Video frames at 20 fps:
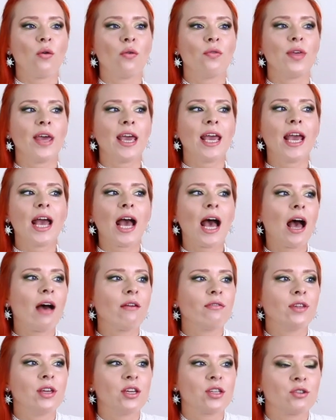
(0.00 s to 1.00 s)
they
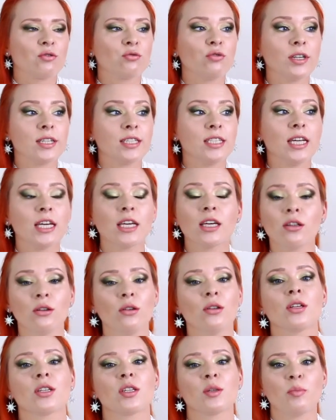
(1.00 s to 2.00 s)
have these
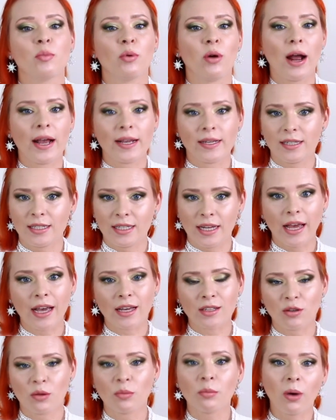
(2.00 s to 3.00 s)
ridiculous price
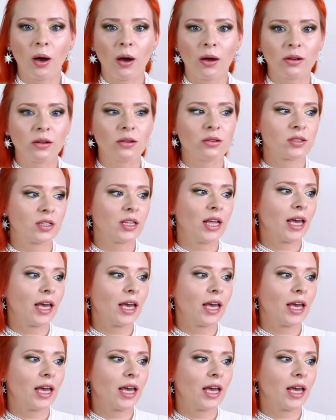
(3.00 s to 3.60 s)
tags on bottles.